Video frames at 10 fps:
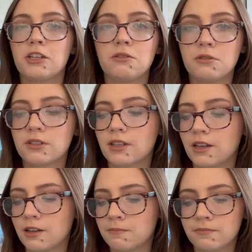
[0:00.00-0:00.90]
use
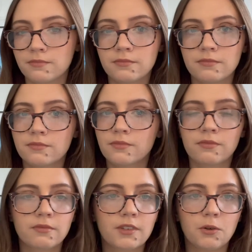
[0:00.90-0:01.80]

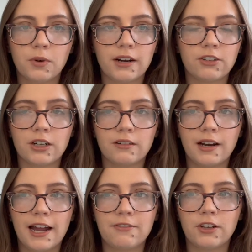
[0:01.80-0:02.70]
whatever,
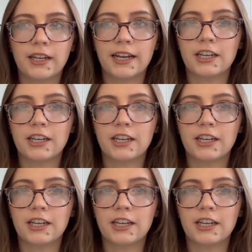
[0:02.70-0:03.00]
I feel like I